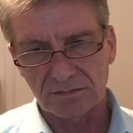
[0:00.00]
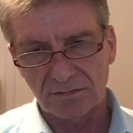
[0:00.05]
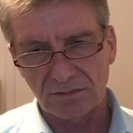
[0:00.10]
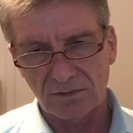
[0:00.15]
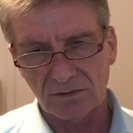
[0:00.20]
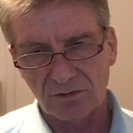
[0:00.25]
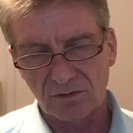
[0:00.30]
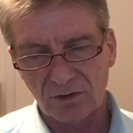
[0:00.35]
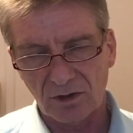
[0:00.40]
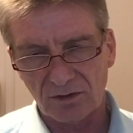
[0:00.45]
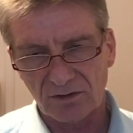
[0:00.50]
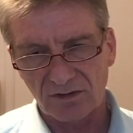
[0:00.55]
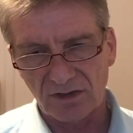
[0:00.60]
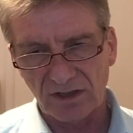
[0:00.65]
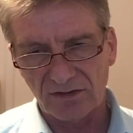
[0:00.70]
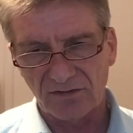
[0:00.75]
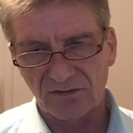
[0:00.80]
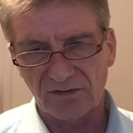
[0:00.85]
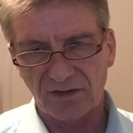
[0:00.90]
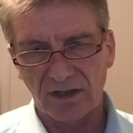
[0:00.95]
not
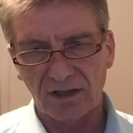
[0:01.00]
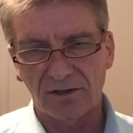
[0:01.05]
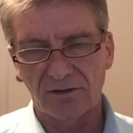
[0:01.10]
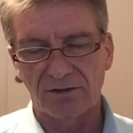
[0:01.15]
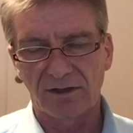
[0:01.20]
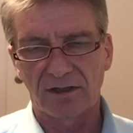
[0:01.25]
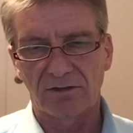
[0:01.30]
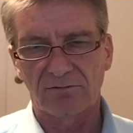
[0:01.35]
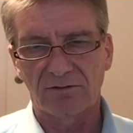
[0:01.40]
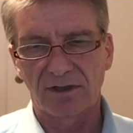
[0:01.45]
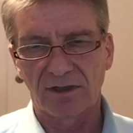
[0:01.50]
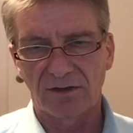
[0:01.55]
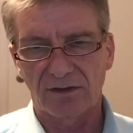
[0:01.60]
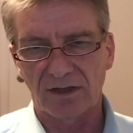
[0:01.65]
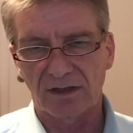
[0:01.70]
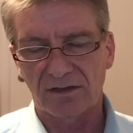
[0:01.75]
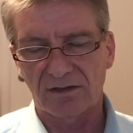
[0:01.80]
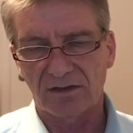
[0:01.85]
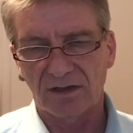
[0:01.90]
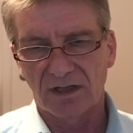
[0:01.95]
necessarily agree
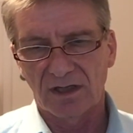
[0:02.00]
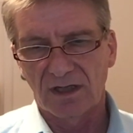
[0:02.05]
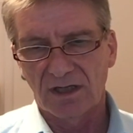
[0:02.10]
that